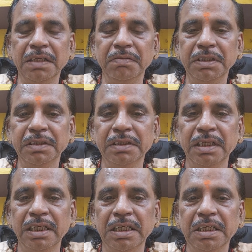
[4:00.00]
TV,
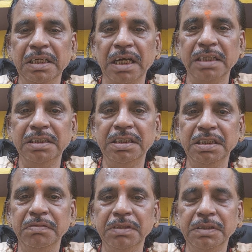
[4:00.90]
Raj
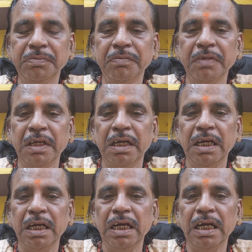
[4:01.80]
TV,
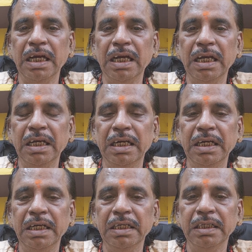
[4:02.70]

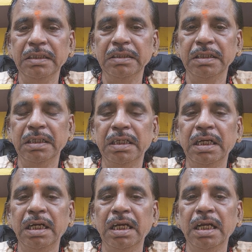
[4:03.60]
and
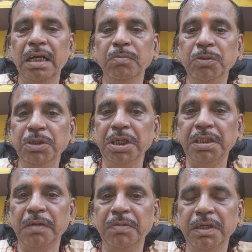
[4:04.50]

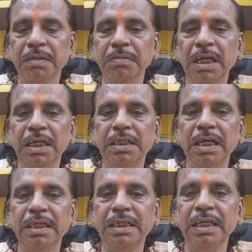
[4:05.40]
Pudhiya Tamilagam, like
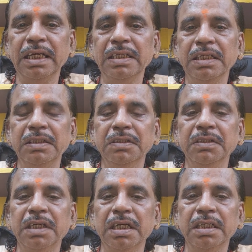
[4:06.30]
that
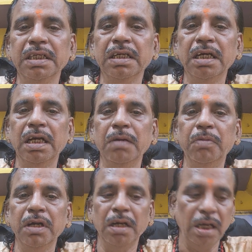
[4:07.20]
you can,
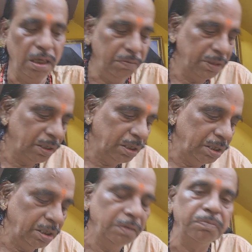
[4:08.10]
by allowing
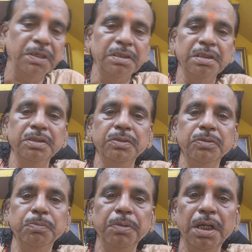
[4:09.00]
the persons
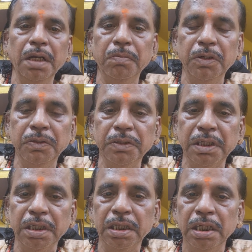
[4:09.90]
to pay
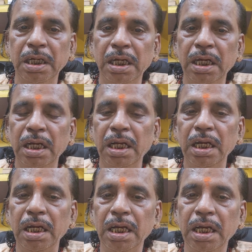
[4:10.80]
amount
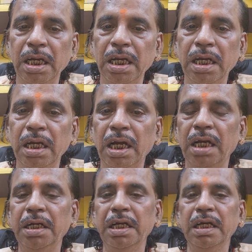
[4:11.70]

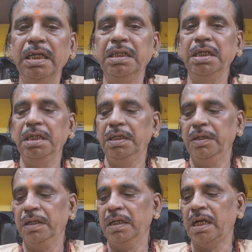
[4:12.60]
and
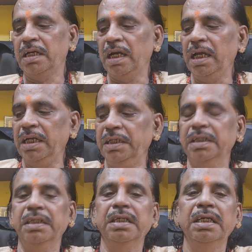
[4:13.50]
the
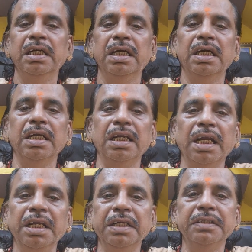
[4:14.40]
underlying
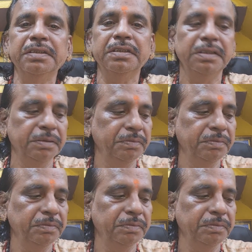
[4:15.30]
runnings